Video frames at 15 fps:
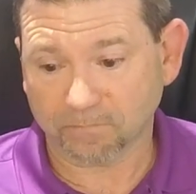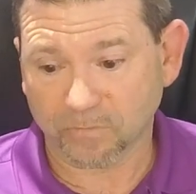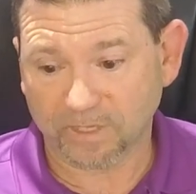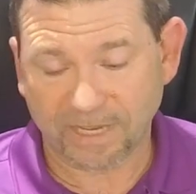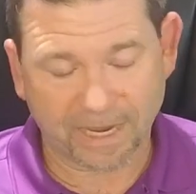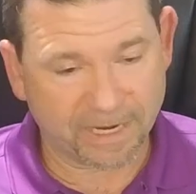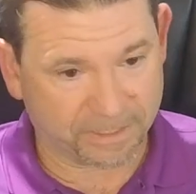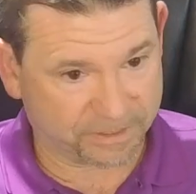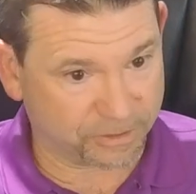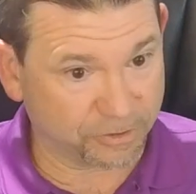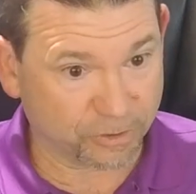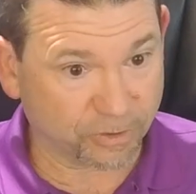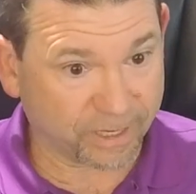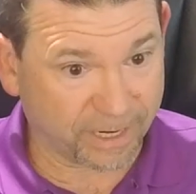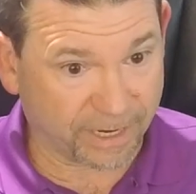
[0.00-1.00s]

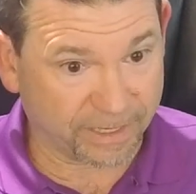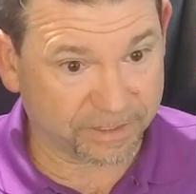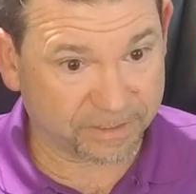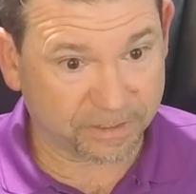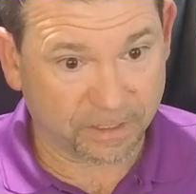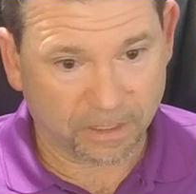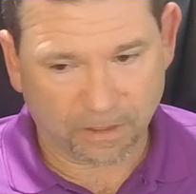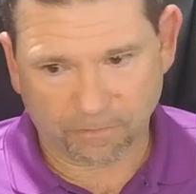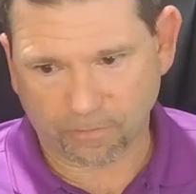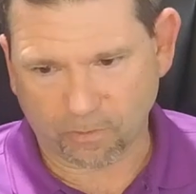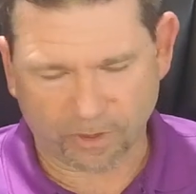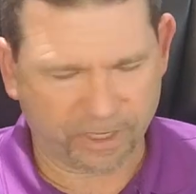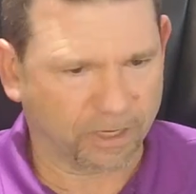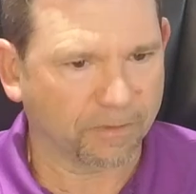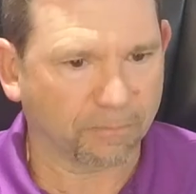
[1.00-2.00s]
dessert case
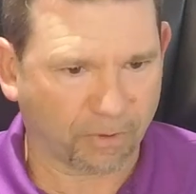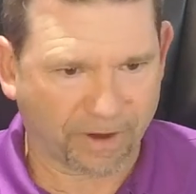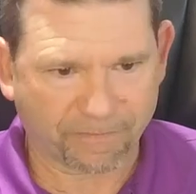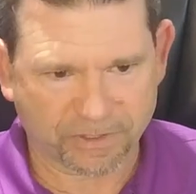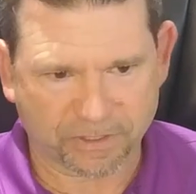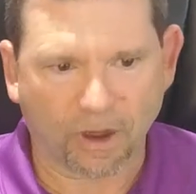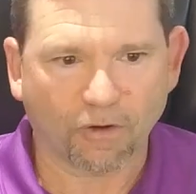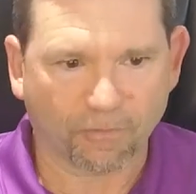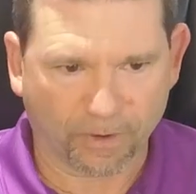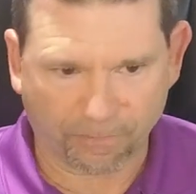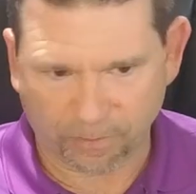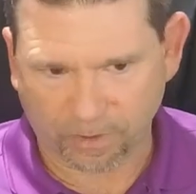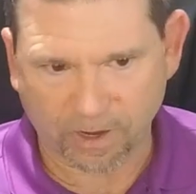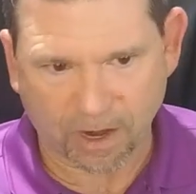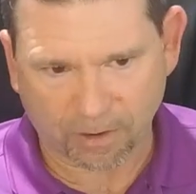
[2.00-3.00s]
for breakfast offering
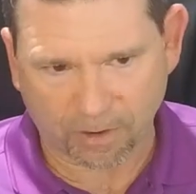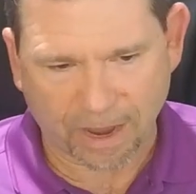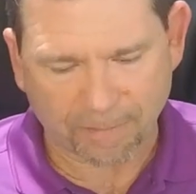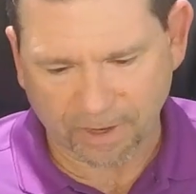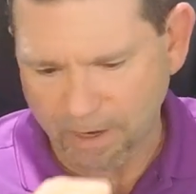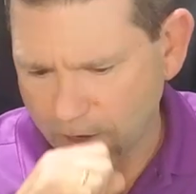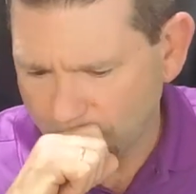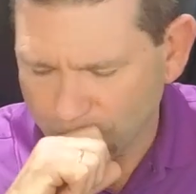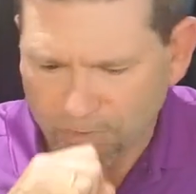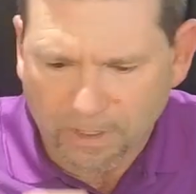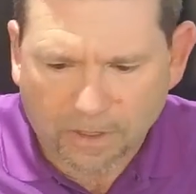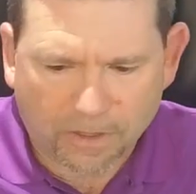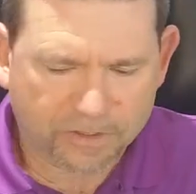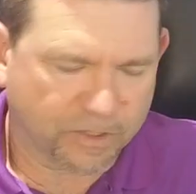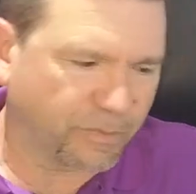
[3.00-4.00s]
for grab and go.
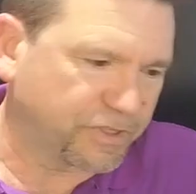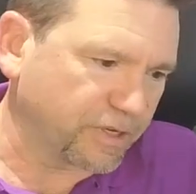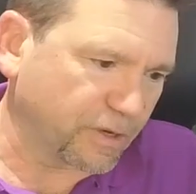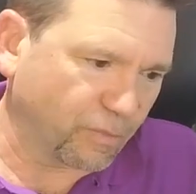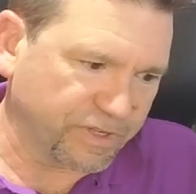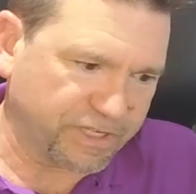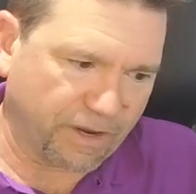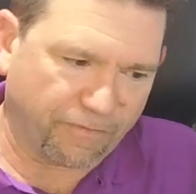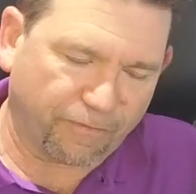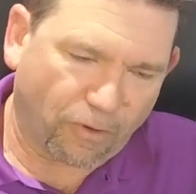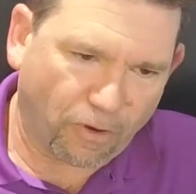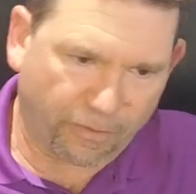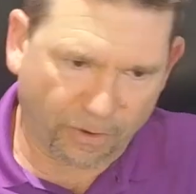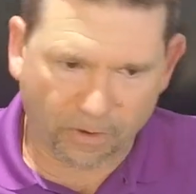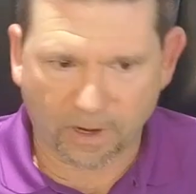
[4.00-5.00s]
So we took it one step
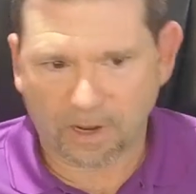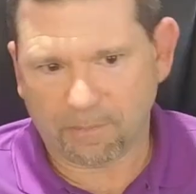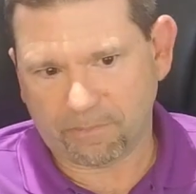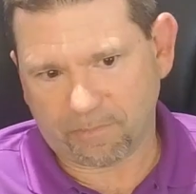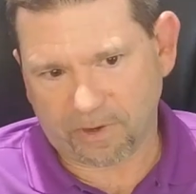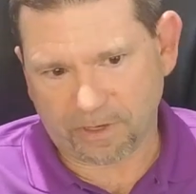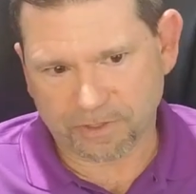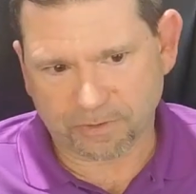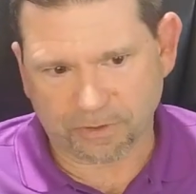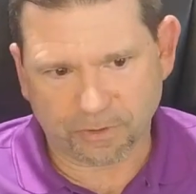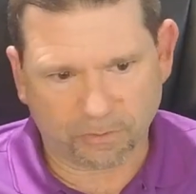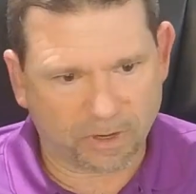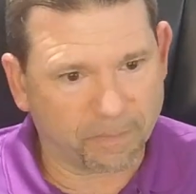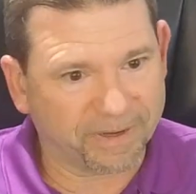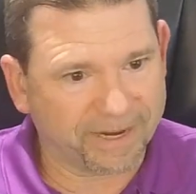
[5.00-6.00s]
further and started
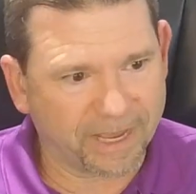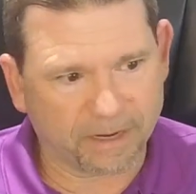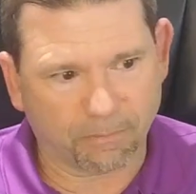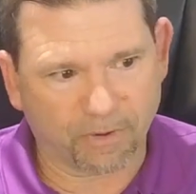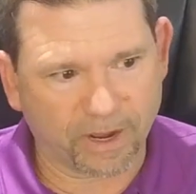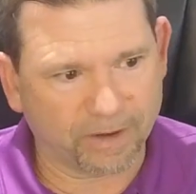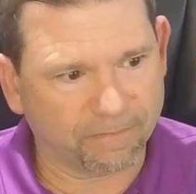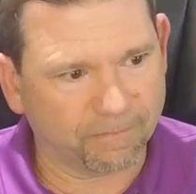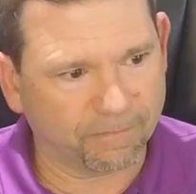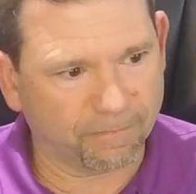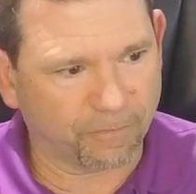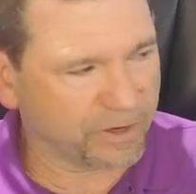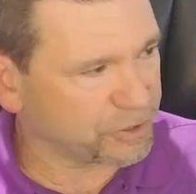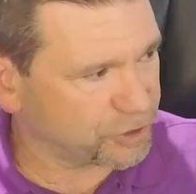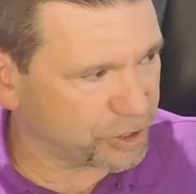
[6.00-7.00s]
doing a banana bread
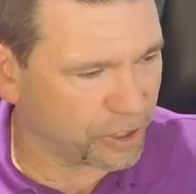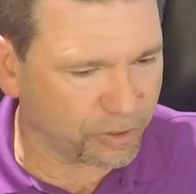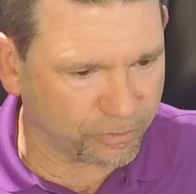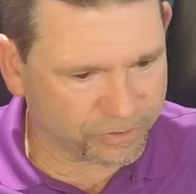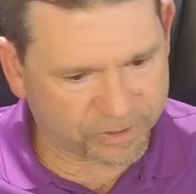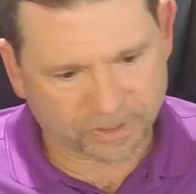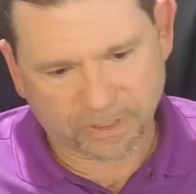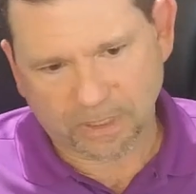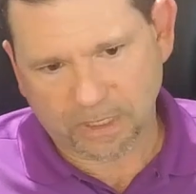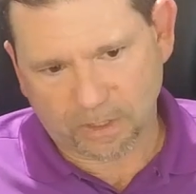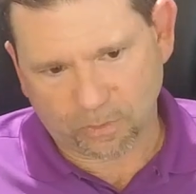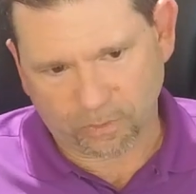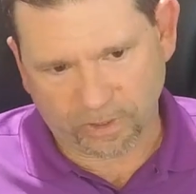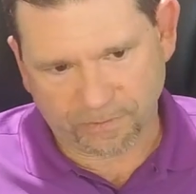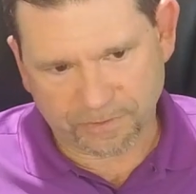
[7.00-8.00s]
French toast
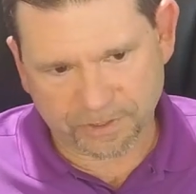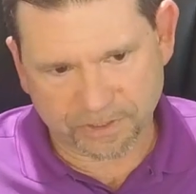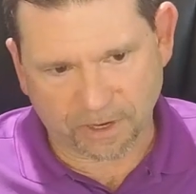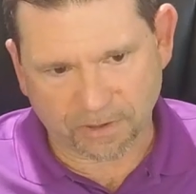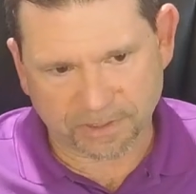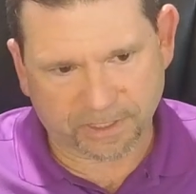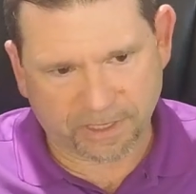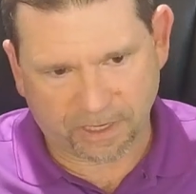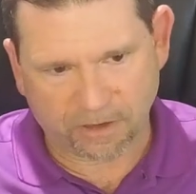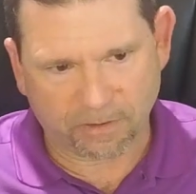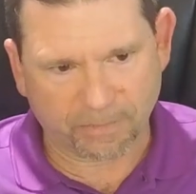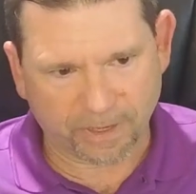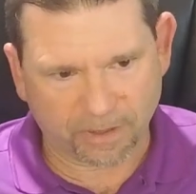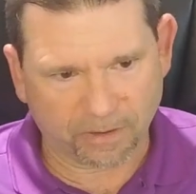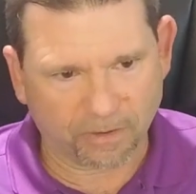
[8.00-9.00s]
with salted
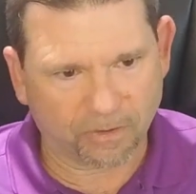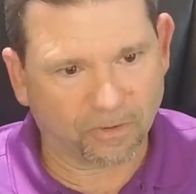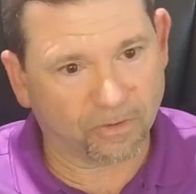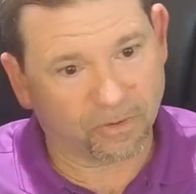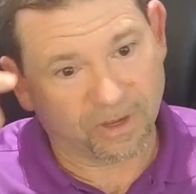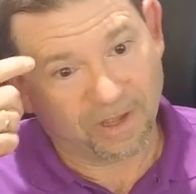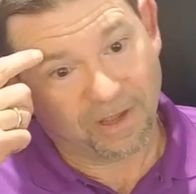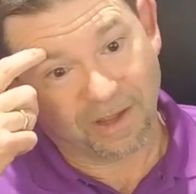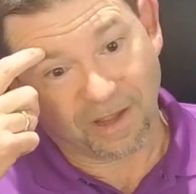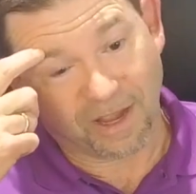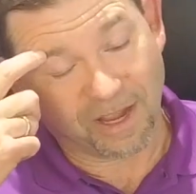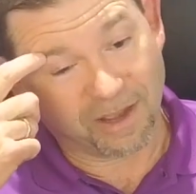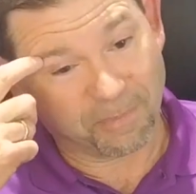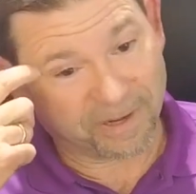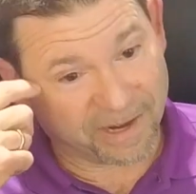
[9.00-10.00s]
caramel
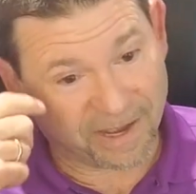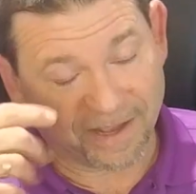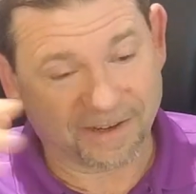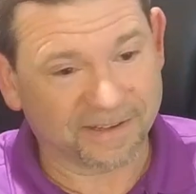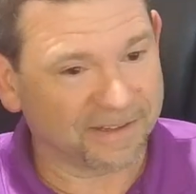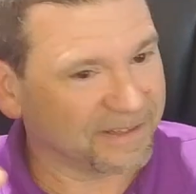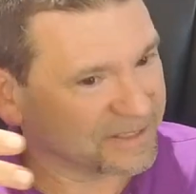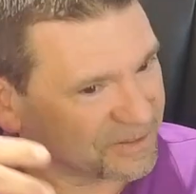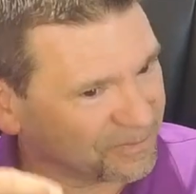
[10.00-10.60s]
and bananas